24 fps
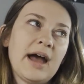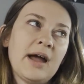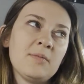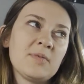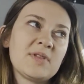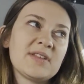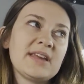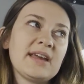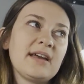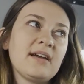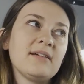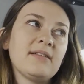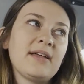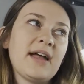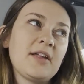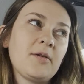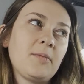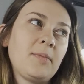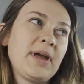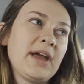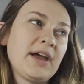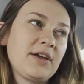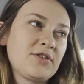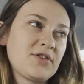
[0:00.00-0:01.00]
seeing a lot
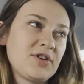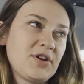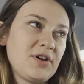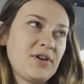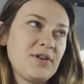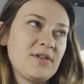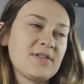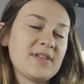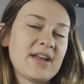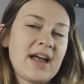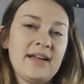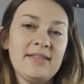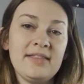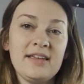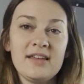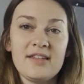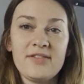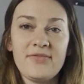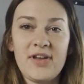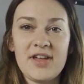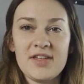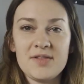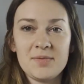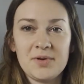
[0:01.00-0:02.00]
of pictures on
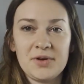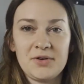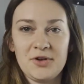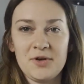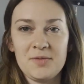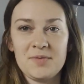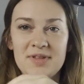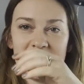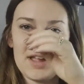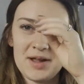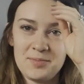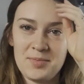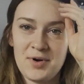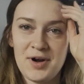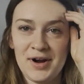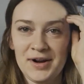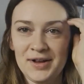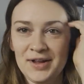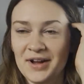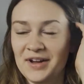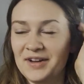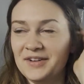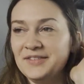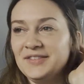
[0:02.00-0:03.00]
these Facebook groups that I'm
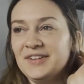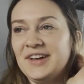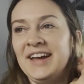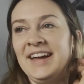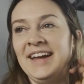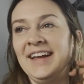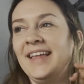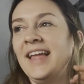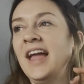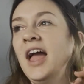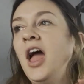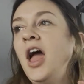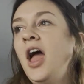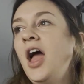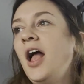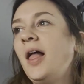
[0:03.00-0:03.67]
part of, and